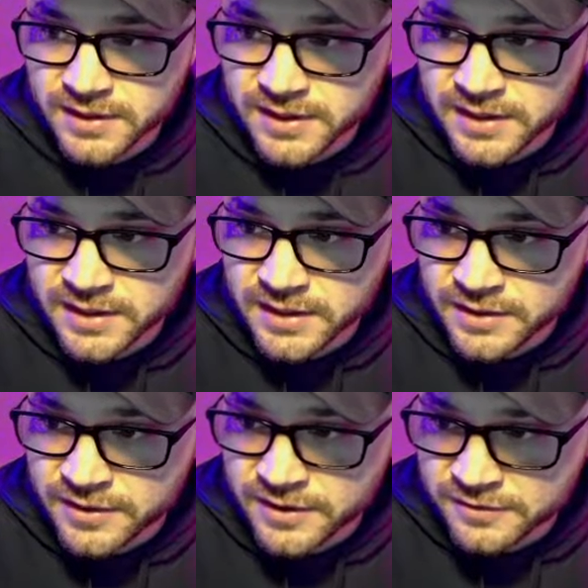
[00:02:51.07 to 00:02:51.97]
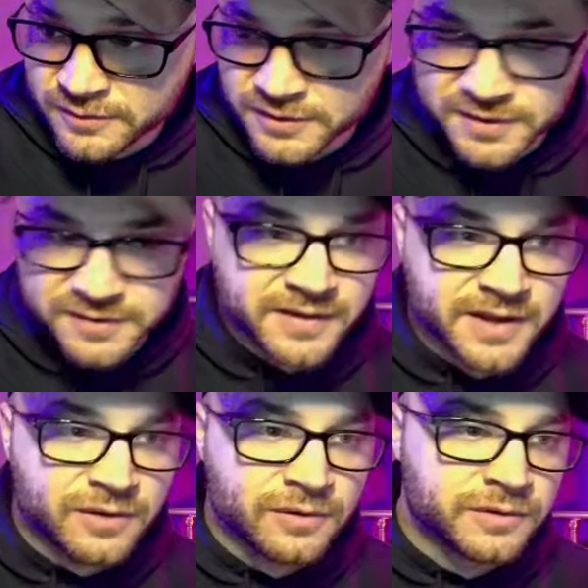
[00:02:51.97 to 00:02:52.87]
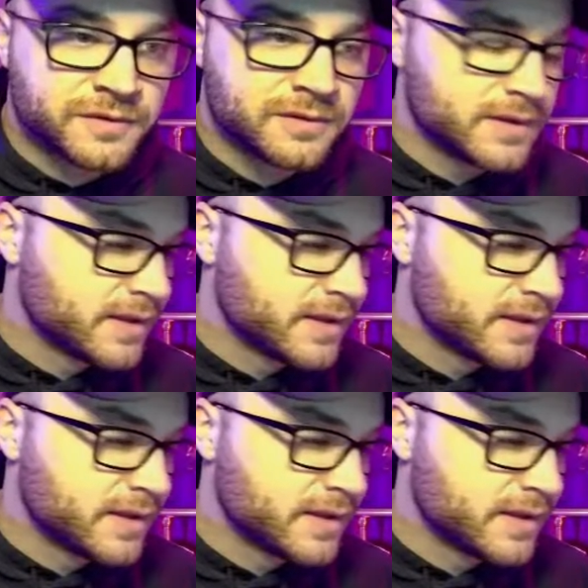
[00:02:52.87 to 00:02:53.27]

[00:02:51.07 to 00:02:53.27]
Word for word: K area. So look and see if that holds.